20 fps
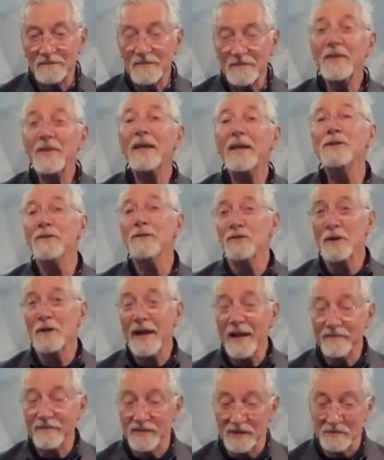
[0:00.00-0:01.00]
thank you for
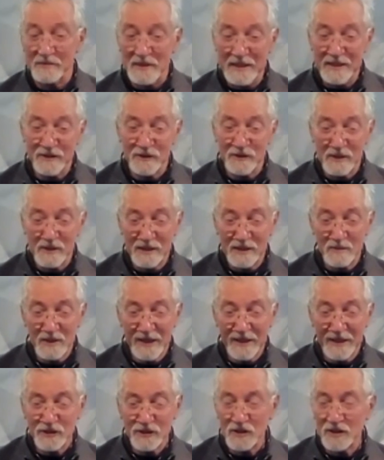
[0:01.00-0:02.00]
having me is really what
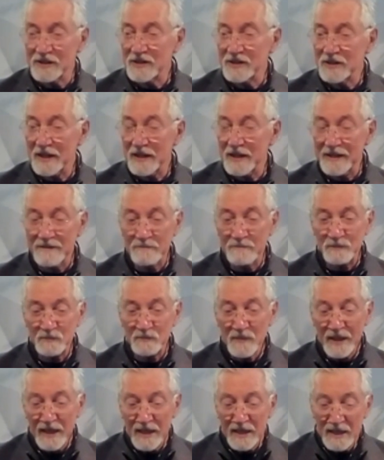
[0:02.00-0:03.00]
I should say.
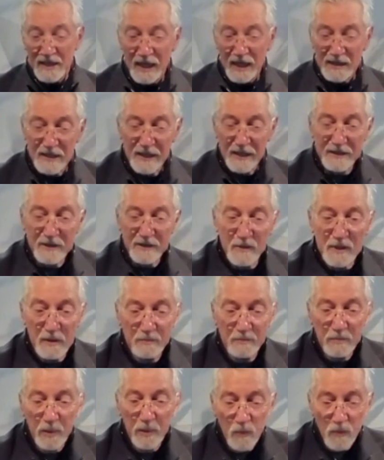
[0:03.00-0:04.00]
I'd like to read a
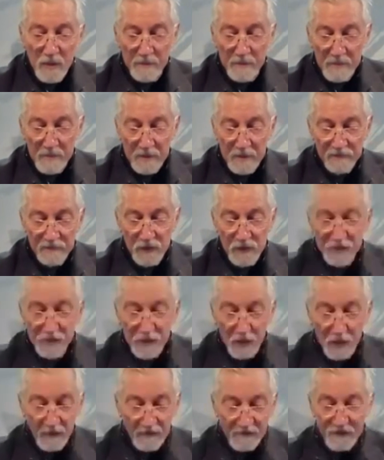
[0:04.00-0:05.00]
poem first
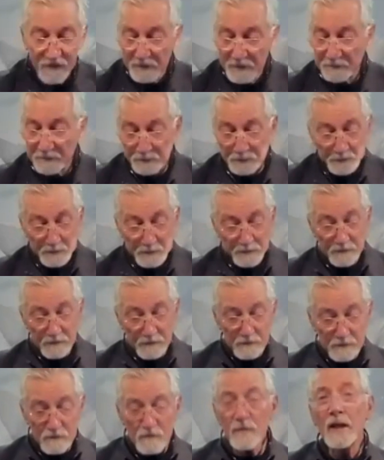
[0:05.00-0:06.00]
off.
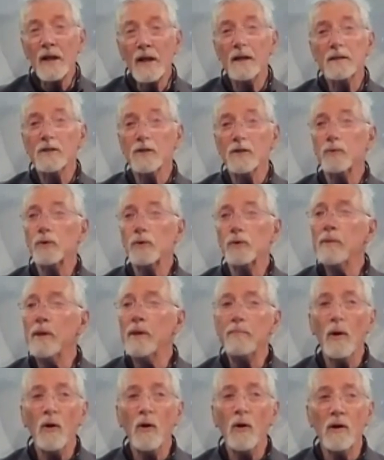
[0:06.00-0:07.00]
It's a Rumi
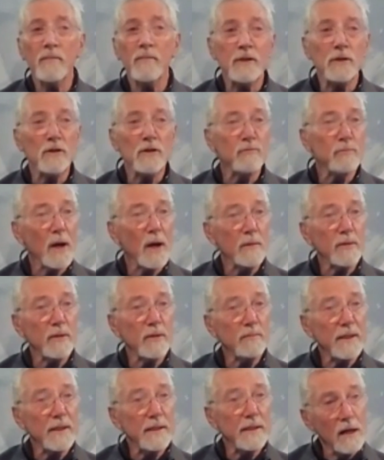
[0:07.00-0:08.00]
poem, and you've
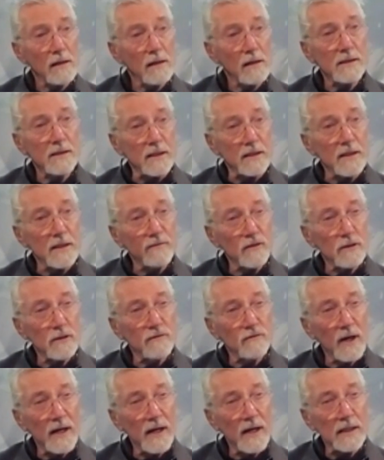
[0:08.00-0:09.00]
probably heard it if
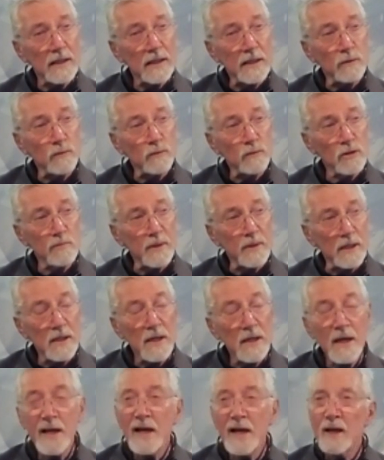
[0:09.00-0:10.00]
you've read any Rumi,
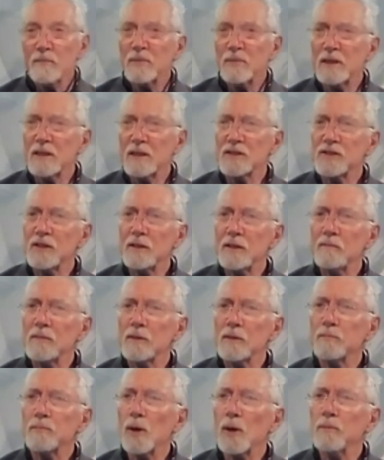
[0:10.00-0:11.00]
but it seemed
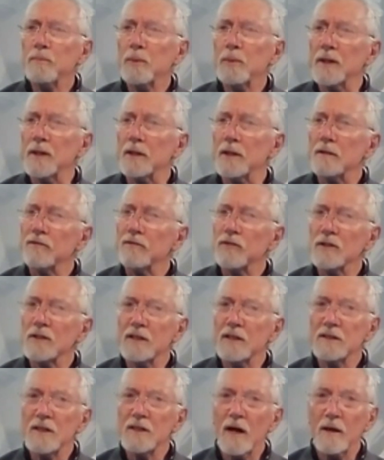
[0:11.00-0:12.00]
appropriate for the
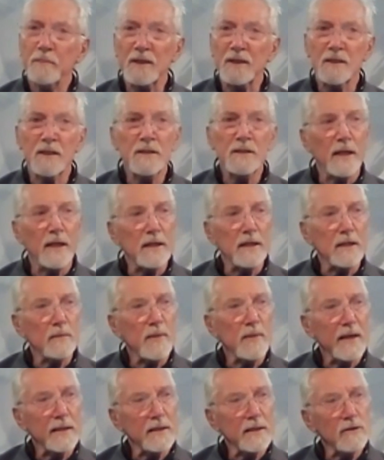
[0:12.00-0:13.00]
topic today
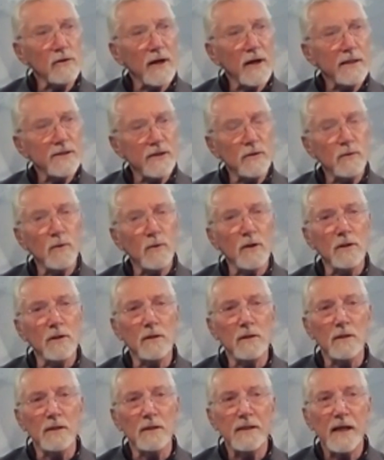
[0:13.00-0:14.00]
about a crazy
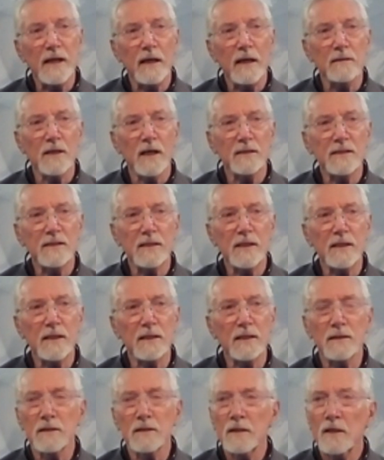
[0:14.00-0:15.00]
world and how not to get